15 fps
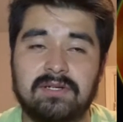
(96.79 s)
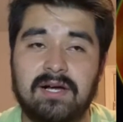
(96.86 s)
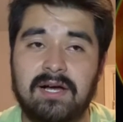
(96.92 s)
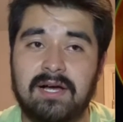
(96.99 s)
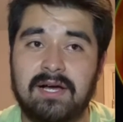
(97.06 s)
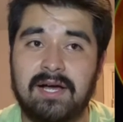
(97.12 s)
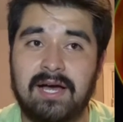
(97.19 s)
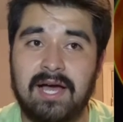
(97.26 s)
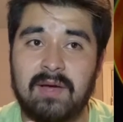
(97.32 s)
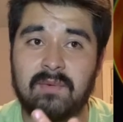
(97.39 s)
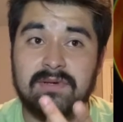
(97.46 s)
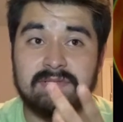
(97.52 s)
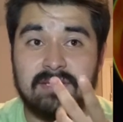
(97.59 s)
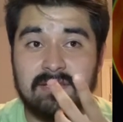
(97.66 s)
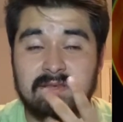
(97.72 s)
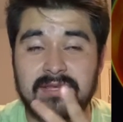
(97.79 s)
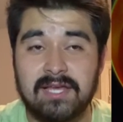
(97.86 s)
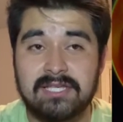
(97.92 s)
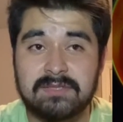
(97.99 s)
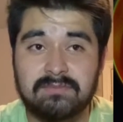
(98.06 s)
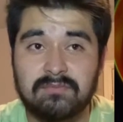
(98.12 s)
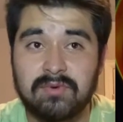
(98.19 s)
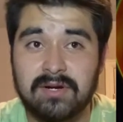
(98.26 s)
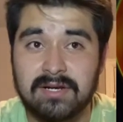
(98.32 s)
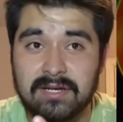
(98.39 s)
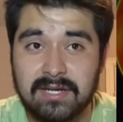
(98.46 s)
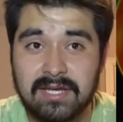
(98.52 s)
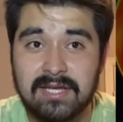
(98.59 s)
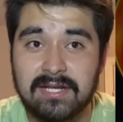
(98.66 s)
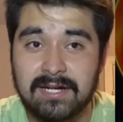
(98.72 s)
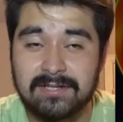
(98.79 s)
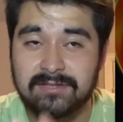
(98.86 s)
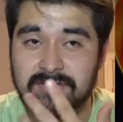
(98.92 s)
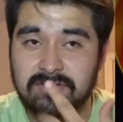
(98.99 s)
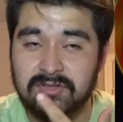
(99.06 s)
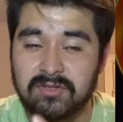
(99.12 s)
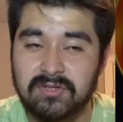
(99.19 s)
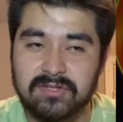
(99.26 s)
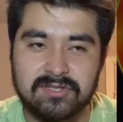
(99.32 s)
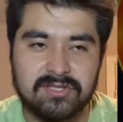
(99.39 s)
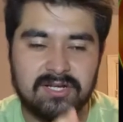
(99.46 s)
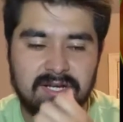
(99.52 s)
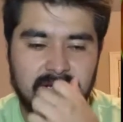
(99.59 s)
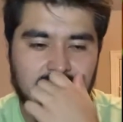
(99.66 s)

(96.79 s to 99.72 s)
I was in desperate need and search